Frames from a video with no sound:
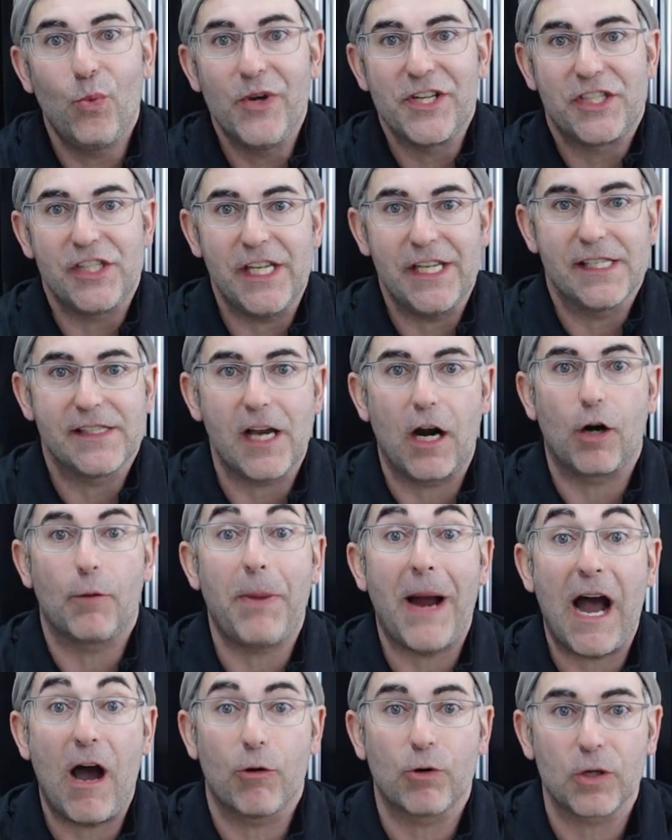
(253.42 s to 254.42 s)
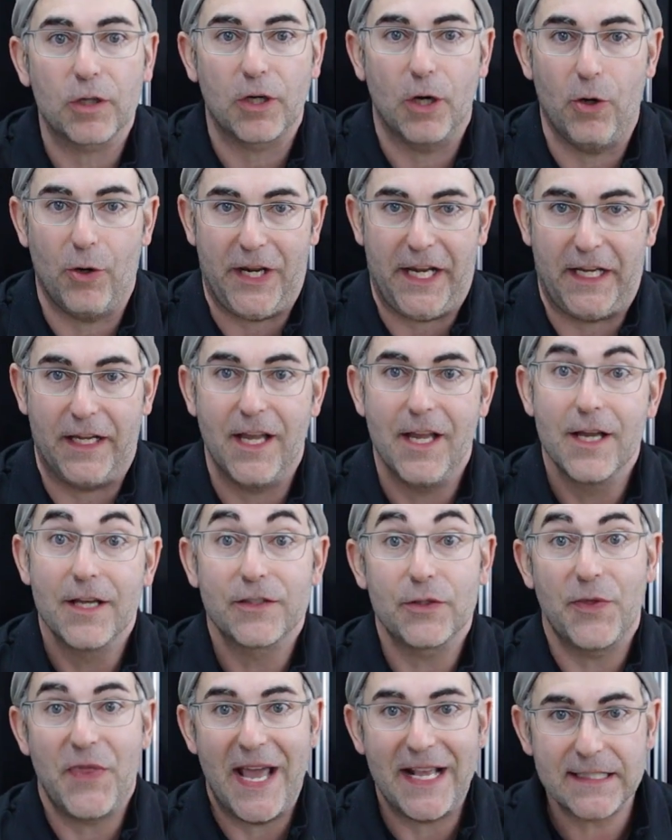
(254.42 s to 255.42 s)
which is our powder coating.
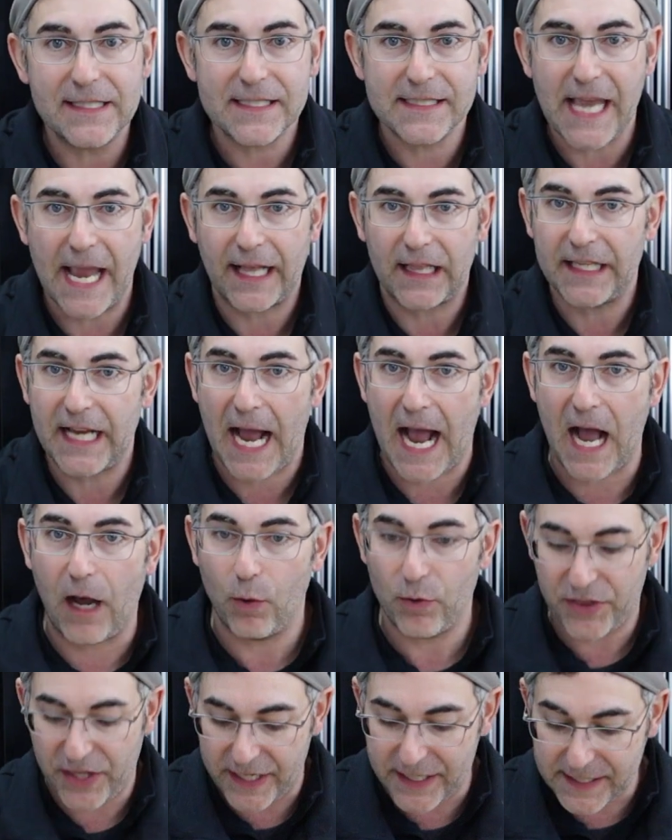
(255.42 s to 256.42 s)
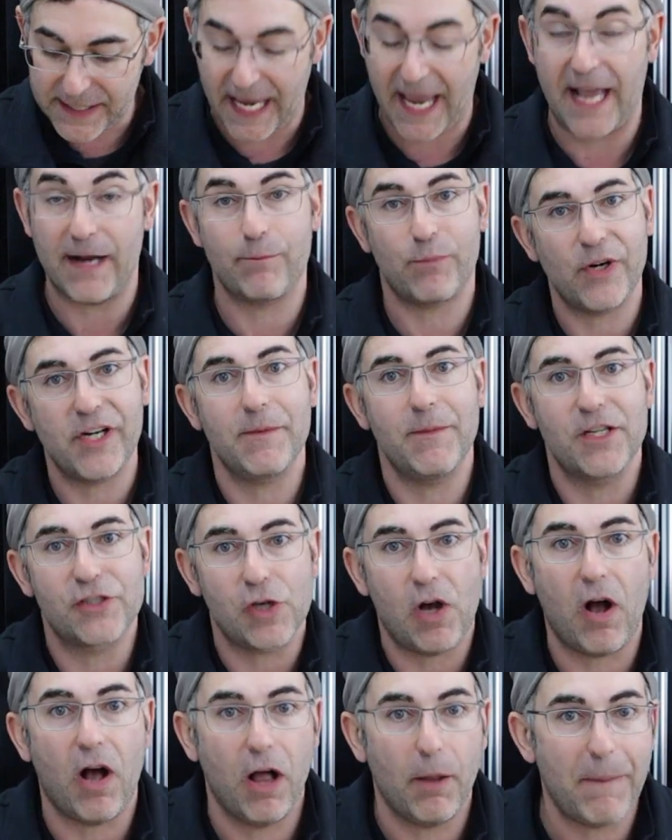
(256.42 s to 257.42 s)
So that's exactly how this and pretty
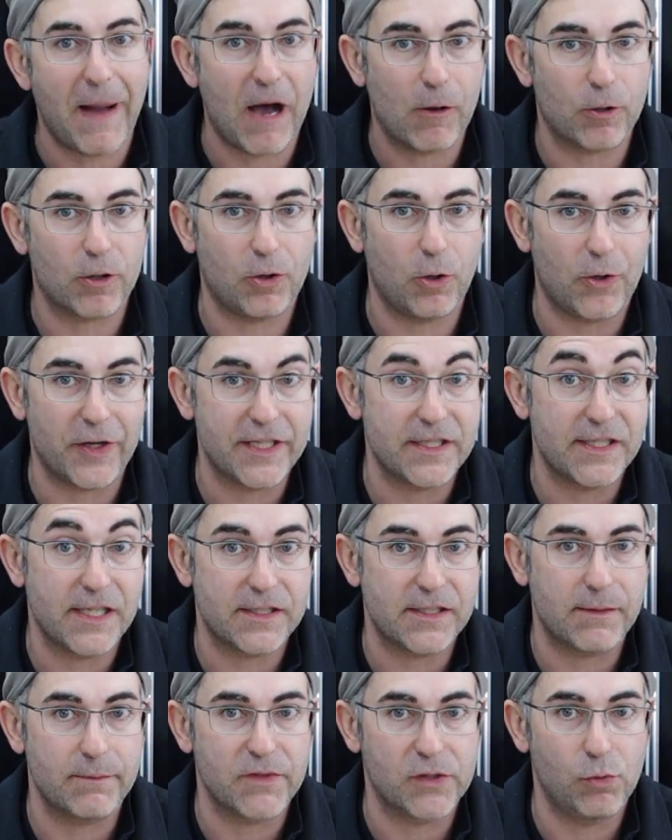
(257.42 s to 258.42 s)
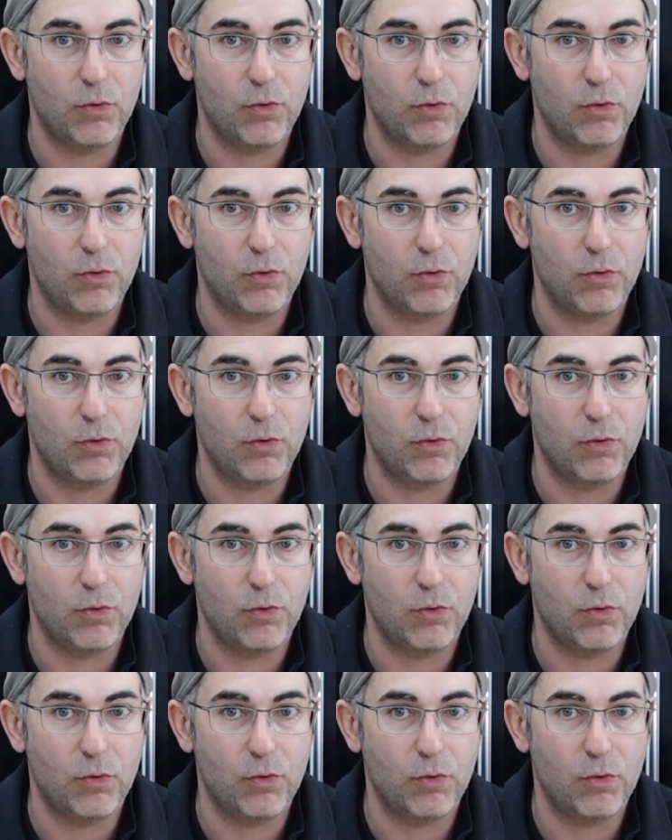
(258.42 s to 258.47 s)
much all powder coating systems